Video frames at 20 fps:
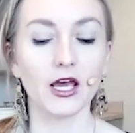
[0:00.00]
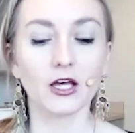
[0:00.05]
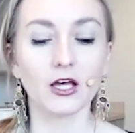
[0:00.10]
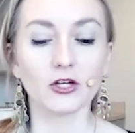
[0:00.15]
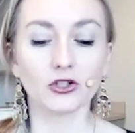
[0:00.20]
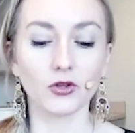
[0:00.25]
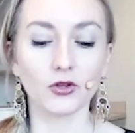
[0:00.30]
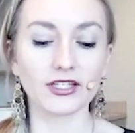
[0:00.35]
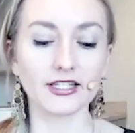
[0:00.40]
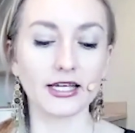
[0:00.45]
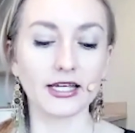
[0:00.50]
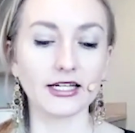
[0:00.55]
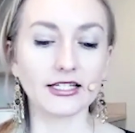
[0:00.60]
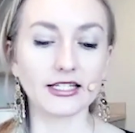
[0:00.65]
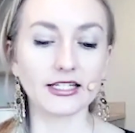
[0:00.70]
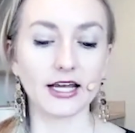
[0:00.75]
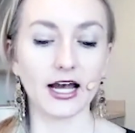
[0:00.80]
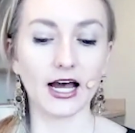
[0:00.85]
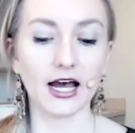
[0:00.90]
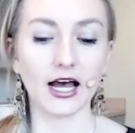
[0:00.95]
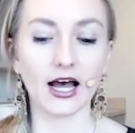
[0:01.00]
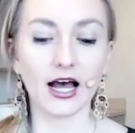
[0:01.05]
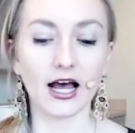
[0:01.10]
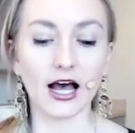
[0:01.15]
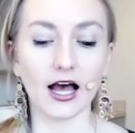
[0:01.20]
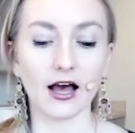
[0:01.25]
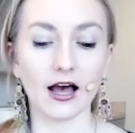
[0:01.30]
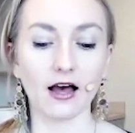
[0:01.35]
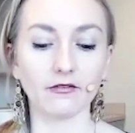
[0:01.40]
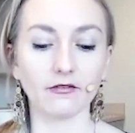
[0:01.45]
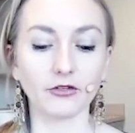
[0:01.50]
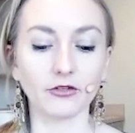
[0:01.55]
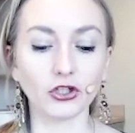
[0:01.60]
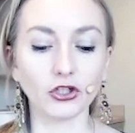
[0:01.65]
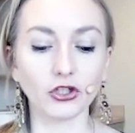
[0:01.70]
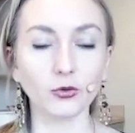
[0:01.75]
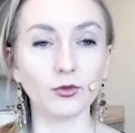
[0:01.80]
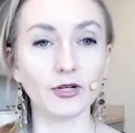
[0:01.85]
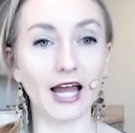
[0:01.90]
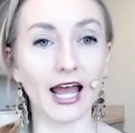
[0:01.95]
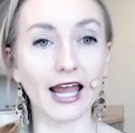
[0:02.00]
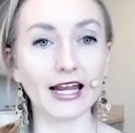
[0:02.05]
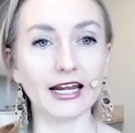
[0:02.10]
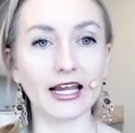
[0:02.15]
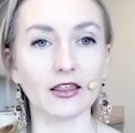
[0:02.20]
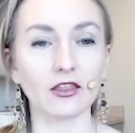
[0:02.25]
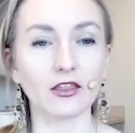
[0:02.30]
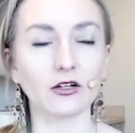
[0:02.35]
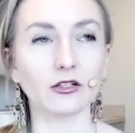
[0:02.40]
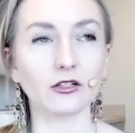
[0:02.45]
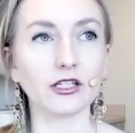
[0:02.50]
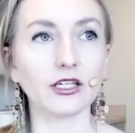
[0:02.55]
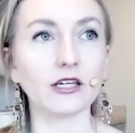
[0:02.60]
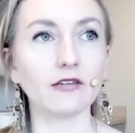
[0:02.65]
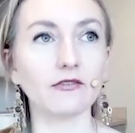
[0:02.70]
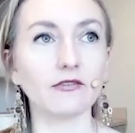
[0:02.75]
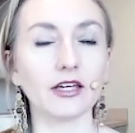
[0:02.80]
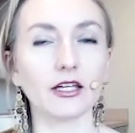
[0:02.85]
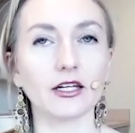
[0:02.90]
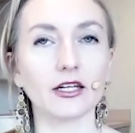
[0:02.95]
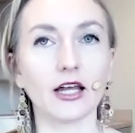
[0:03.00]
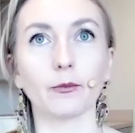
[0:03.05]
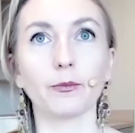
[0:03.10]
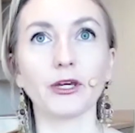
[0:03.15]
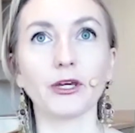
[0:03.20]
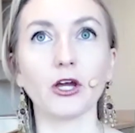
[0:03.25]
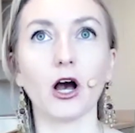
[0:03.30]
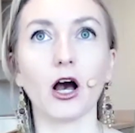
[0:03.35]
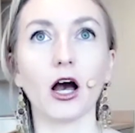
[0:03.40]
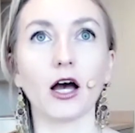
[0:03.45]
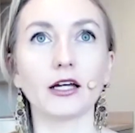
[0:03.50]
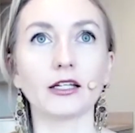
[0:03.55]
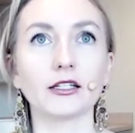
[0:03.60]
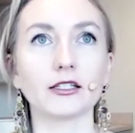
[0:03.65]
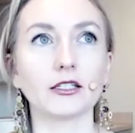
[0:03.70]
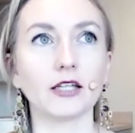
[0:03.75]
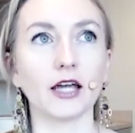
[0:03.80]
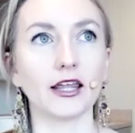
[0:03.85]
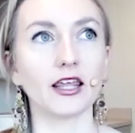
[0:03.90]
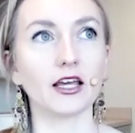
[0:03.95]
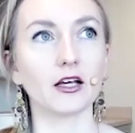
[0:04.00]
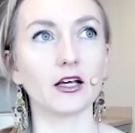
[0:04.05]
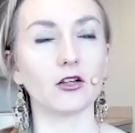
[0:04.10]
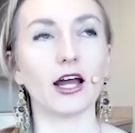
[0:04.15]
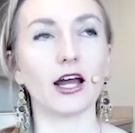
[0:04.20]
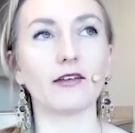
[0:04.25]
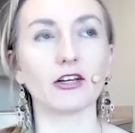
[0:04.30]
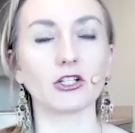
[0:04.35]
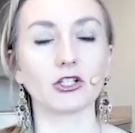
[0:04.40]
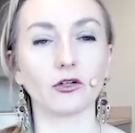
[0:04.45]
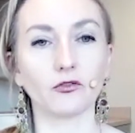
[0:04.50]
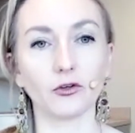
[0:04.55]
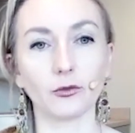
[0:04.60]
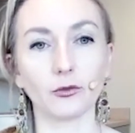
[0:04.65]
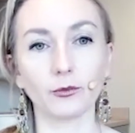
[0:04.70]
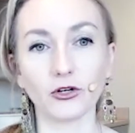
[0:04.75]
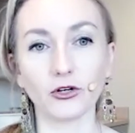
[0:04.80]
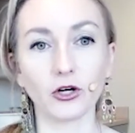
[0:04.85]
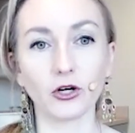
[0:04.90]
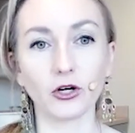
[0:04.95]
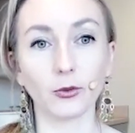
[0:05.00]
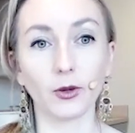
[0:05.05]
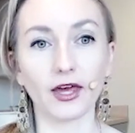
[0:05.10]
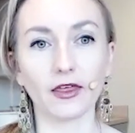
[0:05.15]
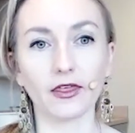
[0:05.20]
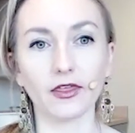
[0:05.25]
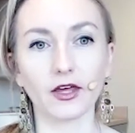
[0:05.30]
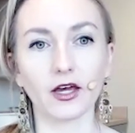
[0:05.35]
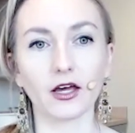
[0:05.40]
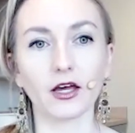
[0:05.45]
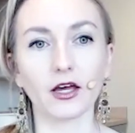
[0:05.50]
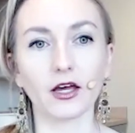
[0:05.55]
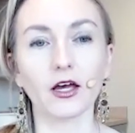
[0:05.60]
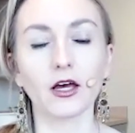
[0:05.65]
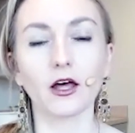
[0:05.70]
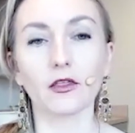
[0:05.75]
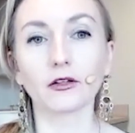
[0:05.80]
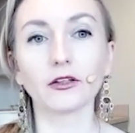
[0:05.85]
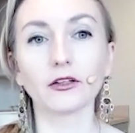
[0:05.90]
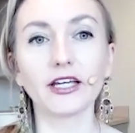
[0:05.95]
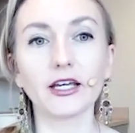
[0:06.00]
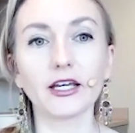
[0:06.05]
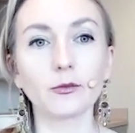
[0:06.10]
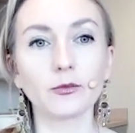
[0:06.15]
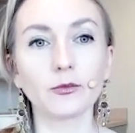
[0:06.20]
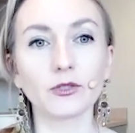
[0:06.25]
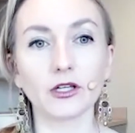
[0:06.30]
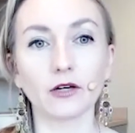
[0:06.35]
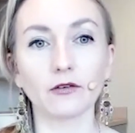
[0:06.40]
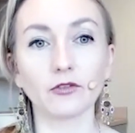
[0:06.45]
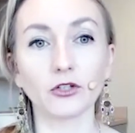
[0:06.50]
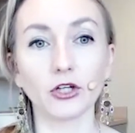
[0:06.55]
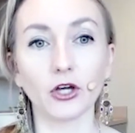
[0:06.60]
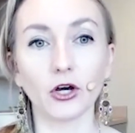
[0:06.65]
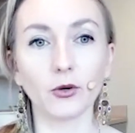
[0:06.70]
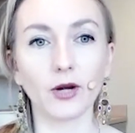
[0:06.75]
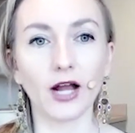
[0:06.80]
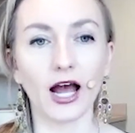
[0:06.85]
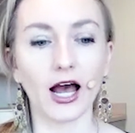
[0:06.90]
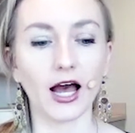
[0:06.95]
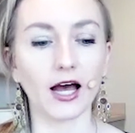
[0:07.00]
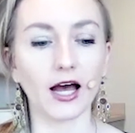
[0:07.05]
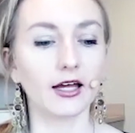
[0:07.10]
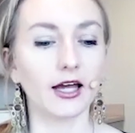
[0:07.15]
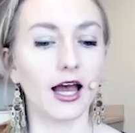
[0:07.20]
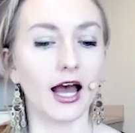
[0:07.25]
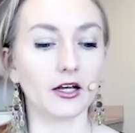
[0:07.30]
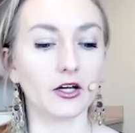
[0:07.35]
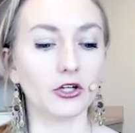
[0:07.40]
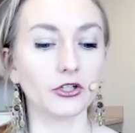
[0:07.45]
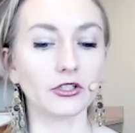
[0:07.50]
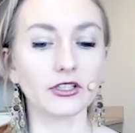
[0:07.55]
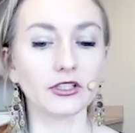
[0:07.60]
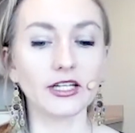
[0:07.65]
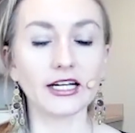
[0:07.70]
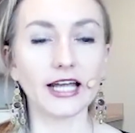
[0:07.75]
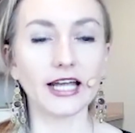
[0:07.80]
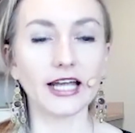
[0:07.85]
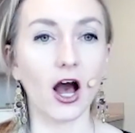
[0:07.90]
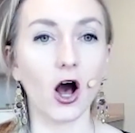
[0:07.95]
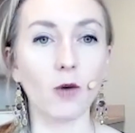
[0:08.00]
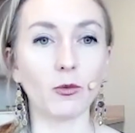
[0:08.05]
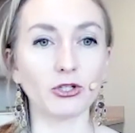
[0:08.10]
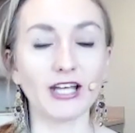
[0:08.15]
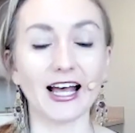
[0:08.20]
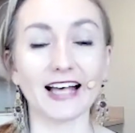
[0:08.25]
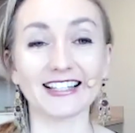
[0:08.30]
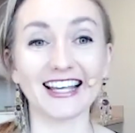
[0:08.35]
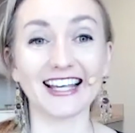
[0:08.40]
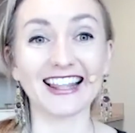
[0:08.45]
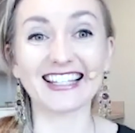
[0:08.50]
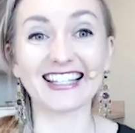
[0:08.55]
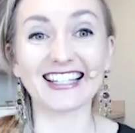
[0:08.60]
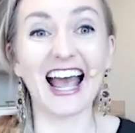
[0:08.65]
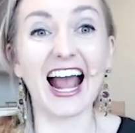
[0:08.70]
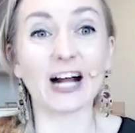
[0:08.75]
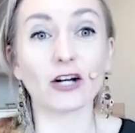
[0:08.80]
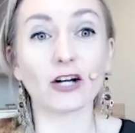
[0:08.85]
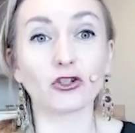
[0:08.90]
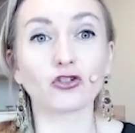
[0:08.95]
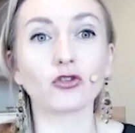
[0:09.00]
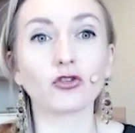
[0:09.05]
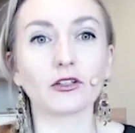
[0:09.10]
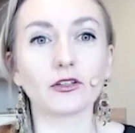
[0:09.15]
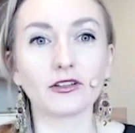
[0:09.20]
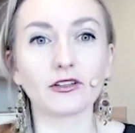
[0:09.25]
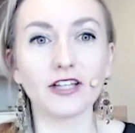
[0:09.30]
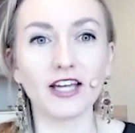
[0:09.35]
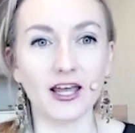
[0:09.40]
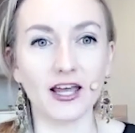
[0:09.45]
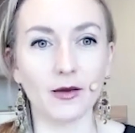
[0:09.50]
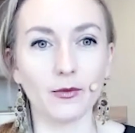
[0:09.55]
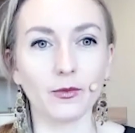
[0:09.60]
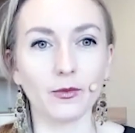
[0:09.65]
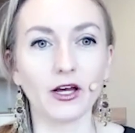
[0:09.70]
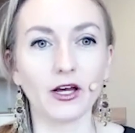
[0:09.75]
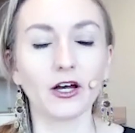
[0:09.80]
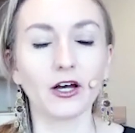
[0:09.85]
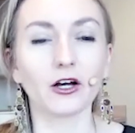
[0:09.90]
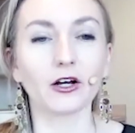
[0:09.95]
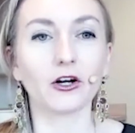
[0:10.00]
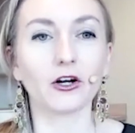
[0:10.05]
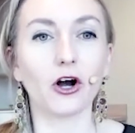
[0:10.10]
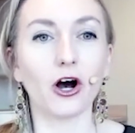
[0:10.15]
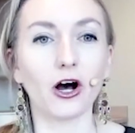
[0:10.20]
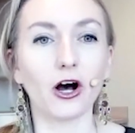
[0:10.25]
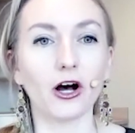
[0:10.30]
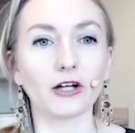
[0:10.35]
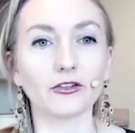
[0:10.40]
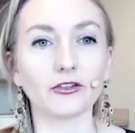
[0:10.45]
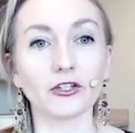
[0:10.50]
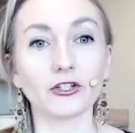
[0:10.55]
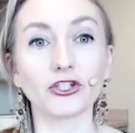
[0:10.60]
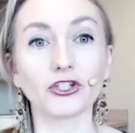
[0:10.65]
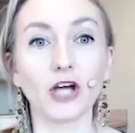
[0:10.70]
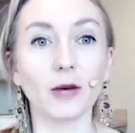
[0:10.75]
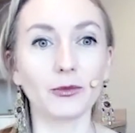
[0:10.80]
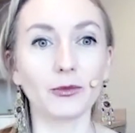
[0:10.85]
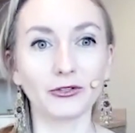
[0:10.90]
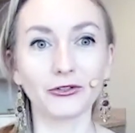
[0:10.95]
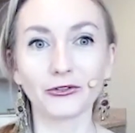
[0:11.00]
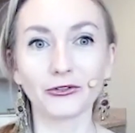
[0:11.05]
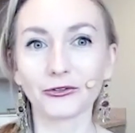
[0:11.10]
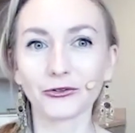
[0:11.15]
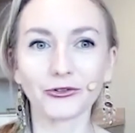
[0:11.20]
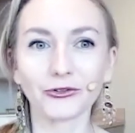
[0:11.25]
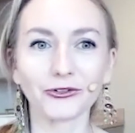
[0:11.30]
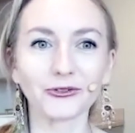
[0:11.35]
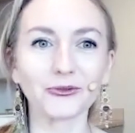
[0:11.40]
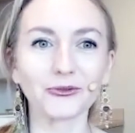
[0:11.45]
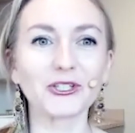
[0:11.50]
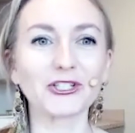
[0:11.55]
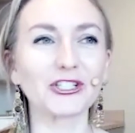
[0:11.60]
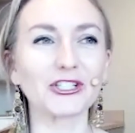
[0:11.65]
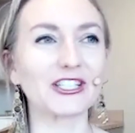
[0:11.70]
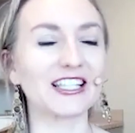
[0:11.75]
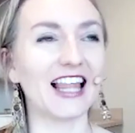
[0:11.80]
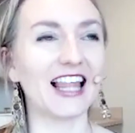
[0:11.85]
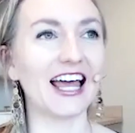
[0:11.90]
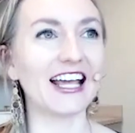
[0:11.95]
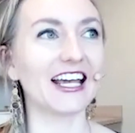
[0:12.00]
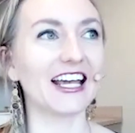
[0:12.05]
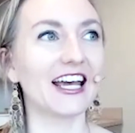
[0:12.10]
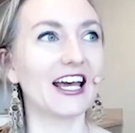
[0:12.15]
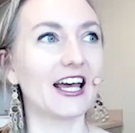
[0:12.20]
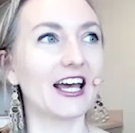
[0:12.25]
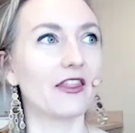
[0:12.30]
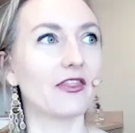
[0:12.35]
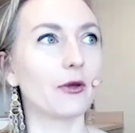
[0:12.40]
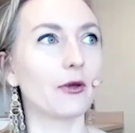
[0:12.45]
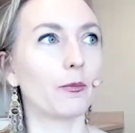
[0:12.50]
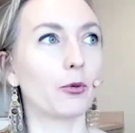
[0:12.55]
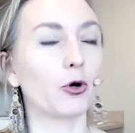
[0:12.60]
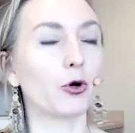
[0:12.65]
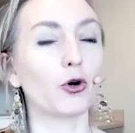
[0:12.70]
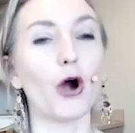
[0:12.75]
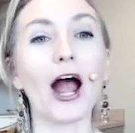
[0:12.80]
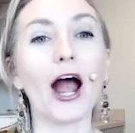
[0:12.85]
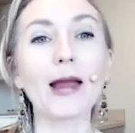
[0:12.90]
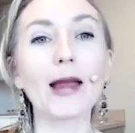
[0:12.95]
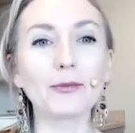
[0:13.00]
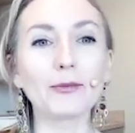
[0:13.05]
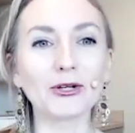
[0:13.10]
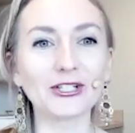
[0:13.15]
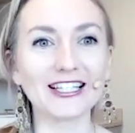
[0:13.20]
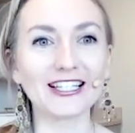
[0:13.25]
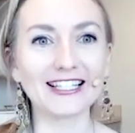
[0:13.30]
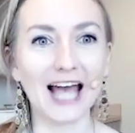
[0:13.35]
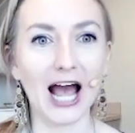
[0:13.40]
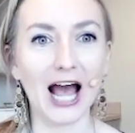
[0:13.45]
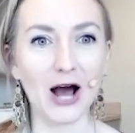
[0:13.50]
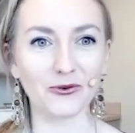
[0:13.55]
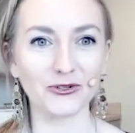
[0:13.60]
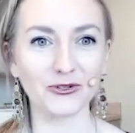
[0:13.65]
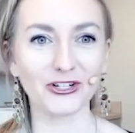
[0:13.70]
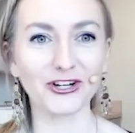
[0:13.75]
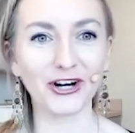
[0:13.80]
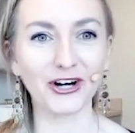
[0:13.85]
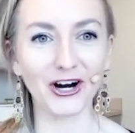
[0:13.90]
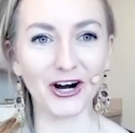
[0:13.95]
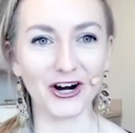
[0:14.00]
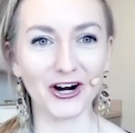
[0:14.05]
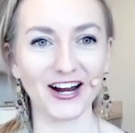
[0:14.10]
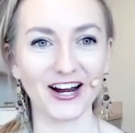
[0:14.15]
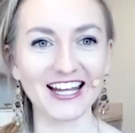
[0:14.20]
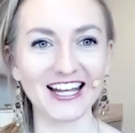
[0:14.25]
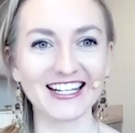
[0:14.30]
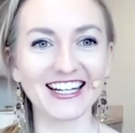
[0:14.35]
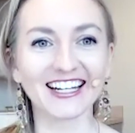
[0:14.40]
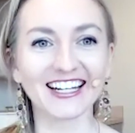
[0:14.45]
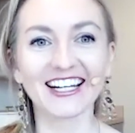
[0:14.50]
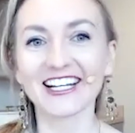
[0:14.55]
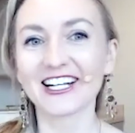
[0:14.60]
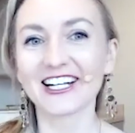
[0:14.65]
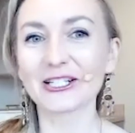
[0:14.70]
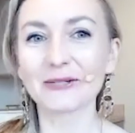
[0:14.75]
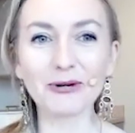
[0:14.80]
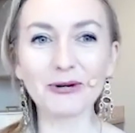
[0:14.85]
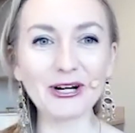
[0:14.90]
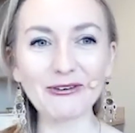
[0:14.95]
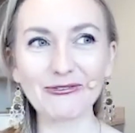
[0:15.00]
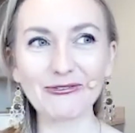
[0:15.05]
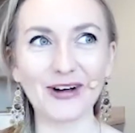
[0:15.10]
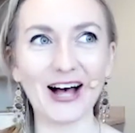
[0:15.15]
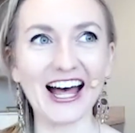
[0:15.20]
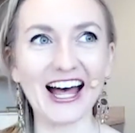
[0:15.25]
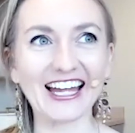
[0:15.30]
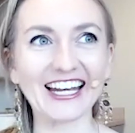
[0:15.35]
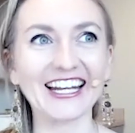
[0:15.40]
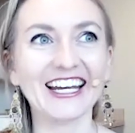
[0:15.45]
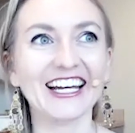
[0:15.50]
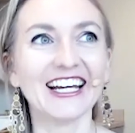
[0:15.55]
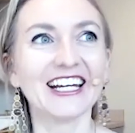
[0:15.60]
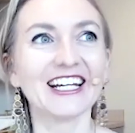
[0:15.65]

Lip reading: So this idea of uniting, there's even beyond, I think a lot of us are familiar with like the limbs of yoga. Kundalini almost has like this extra limb called the Shabad Guru, which is like the primal sound current. It's pretty fun.